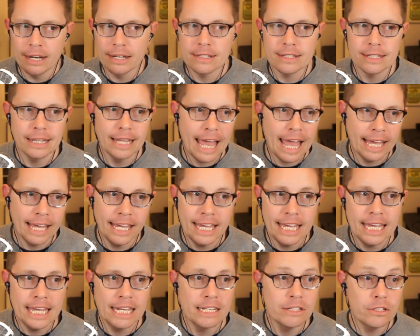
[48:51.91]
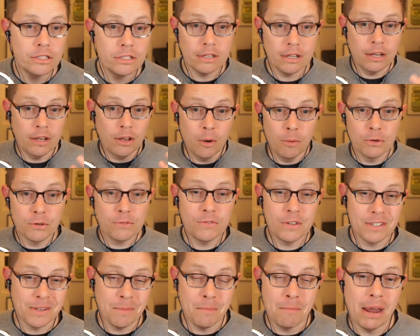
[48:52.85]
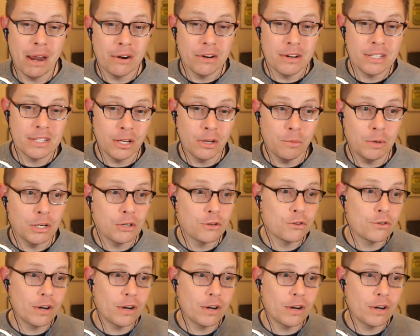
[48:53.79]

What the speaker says: and it's laggy and it almost feels embarrassing when you're